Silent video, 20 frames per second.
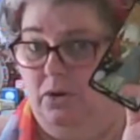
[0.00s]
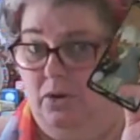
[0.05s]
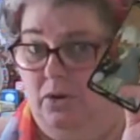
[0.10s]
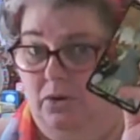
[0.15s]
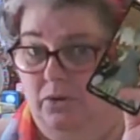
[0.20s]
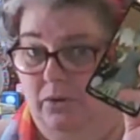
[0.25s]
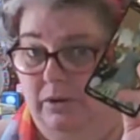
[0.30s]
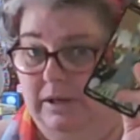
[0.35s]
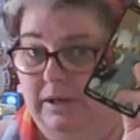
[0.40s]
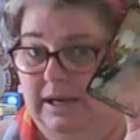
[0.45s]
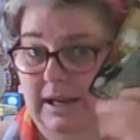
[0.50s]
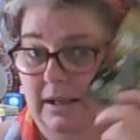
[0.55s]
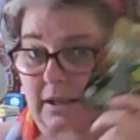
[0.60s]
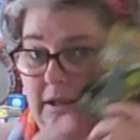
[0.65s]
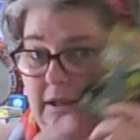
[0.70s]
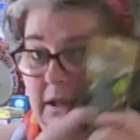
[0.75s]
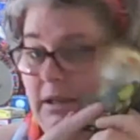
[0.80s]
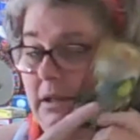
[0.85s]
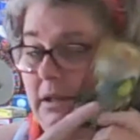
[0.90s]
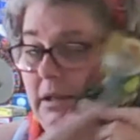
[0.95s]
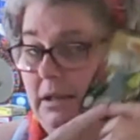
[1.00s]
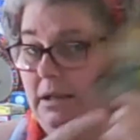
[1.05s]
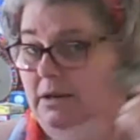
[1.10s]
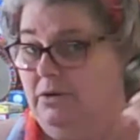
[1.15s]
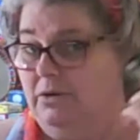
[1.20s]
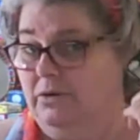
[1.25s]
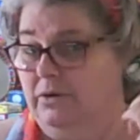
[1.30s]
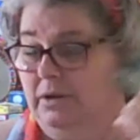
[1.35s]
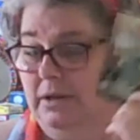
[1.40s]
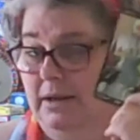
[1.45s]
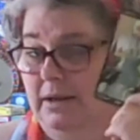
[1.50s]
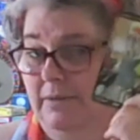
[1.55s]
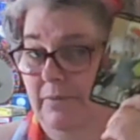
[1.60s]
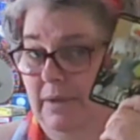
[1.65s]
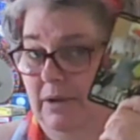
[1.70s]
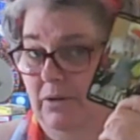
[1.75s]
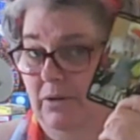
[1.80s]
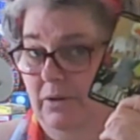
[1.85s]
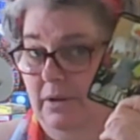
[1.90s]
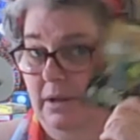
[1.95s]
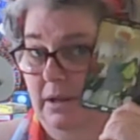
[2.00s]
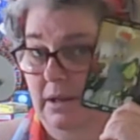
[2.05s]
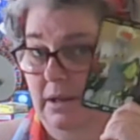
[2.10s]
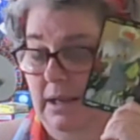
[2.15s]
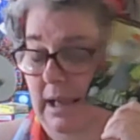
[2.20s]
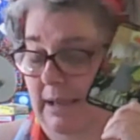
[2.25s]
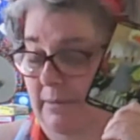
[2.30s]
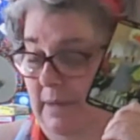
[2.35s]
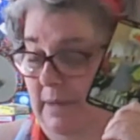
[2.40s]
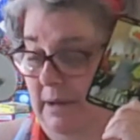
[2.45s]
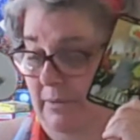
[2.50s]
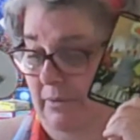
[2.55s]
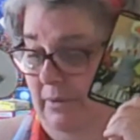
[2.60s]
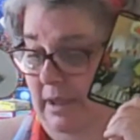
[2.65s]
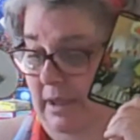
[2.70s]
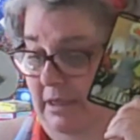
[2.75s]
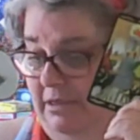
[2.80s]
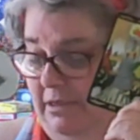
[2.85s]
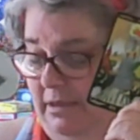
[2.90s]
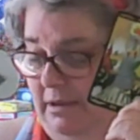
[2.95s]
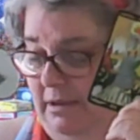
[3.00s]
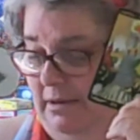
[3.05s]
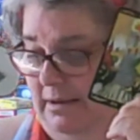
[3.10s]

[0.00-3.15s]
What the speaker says: good. Now, this is interesting because this came up with